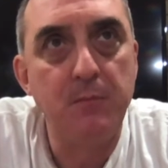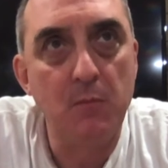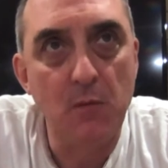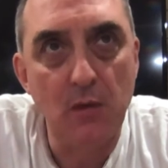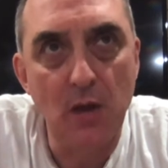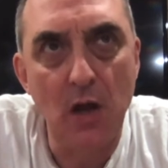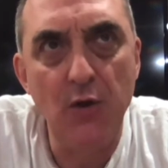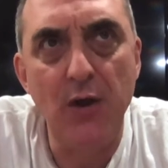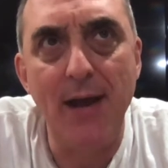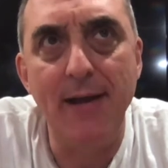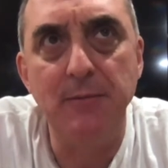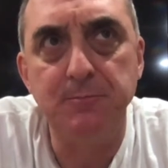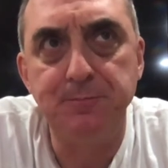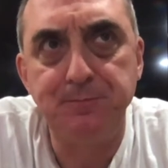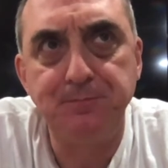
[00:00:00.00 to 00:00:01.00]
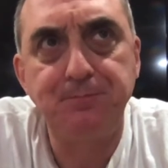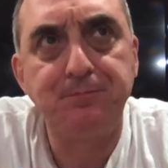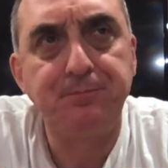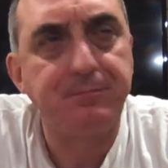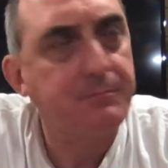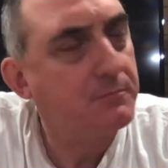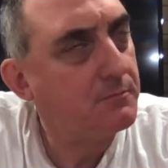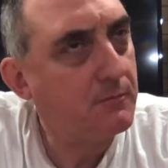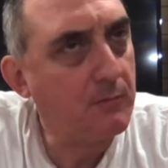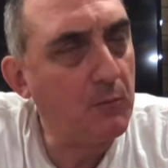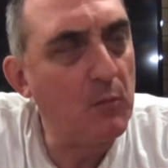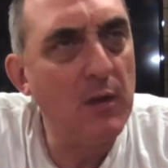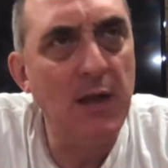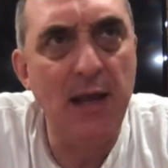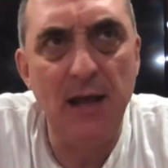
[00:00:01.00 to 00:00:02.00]
Okay.
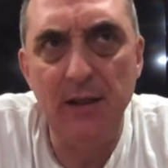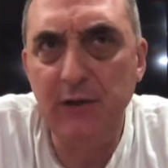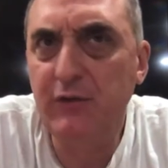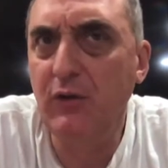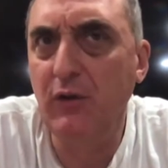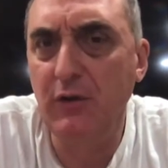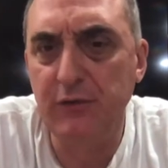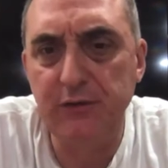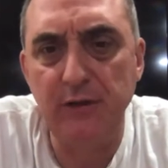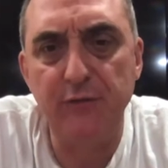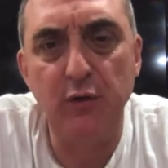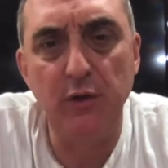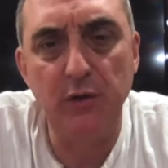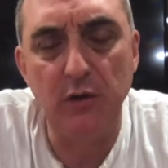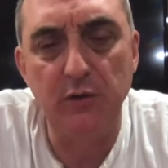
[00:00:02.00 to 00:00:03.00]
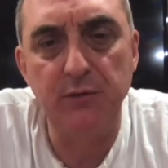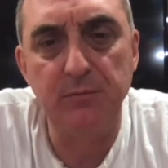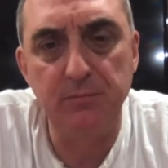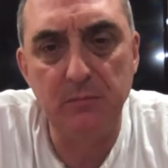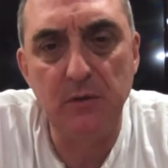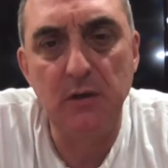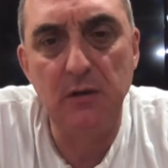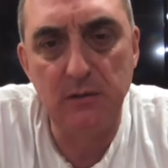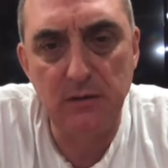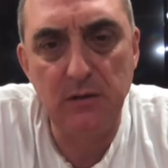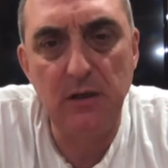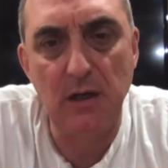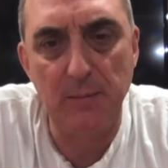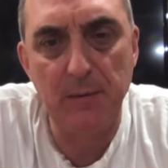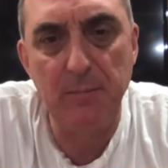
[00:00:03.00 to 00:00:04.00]
Yeah, that's a little different on
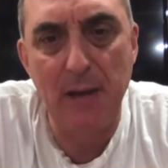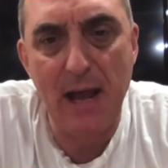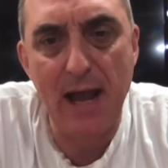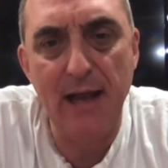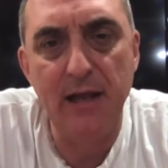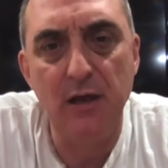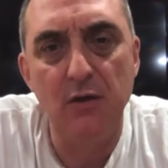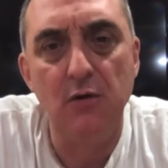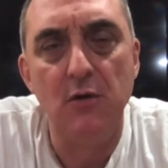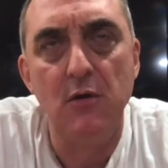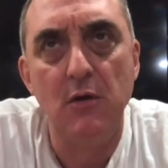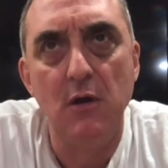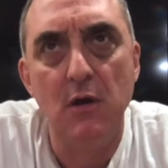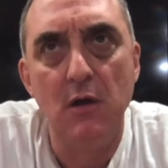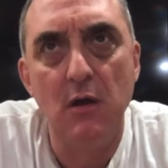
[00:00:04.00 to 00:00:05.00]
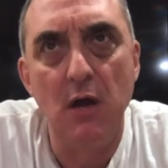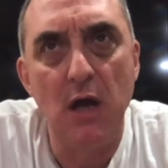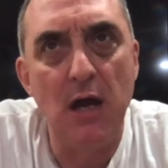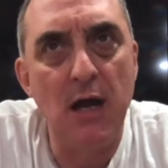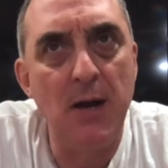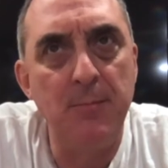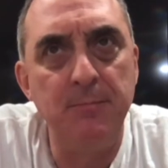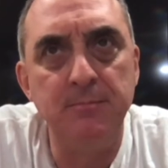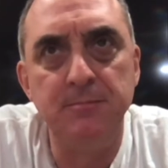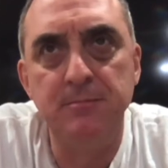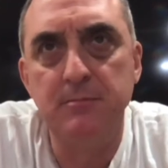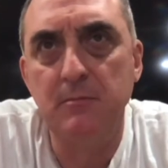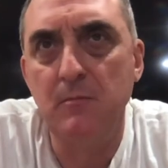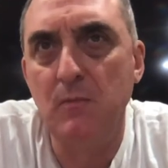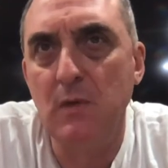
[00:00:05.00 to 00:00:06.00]
coming back.
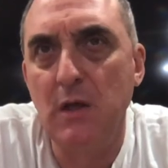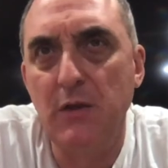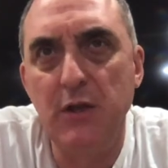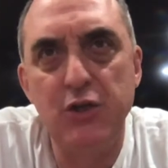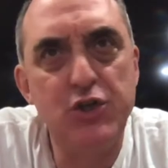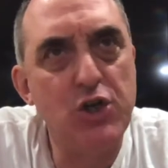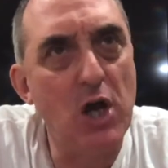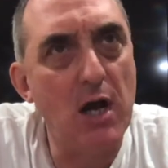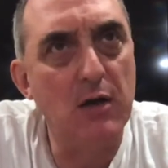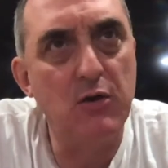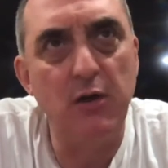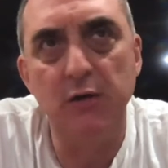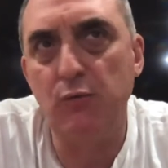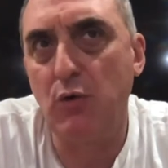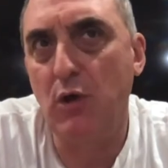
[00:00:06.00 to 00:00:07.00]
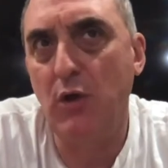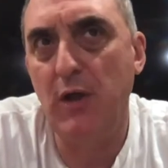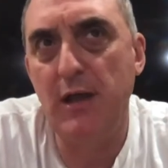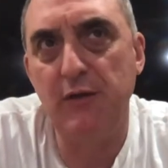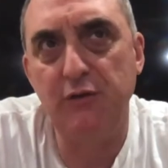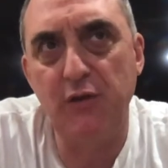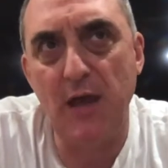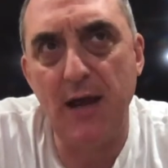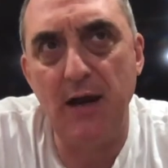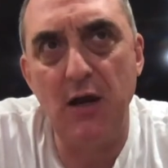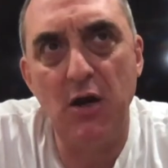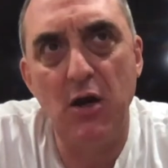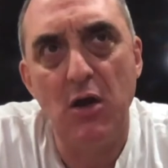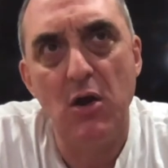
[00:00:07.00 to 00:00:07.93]
The chocolate really is there.